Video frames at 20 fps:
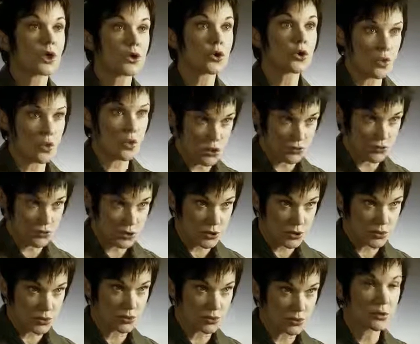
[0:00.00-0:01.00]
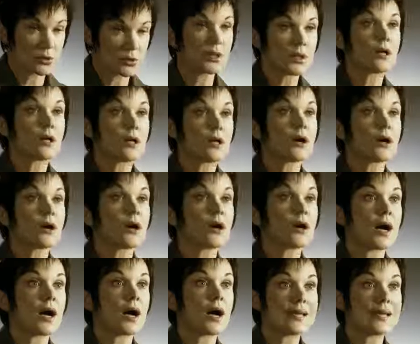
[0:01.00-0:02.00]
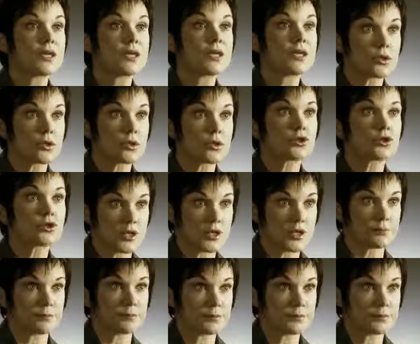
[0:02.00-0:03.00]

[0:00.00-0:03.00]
quote, "I killed Jim,"